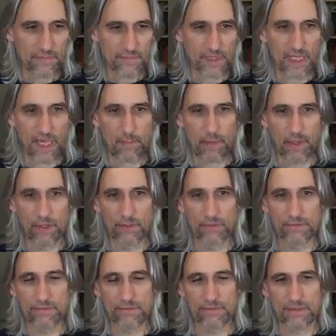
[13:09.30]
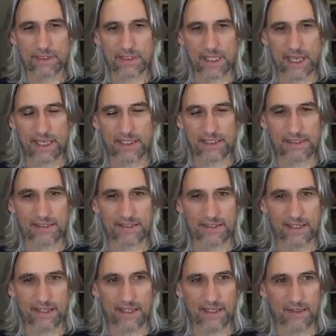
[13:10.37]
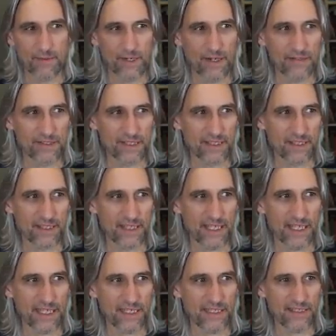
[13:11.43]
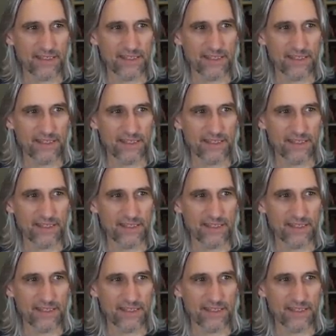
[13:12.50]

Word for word: Nepo said, well, the, it,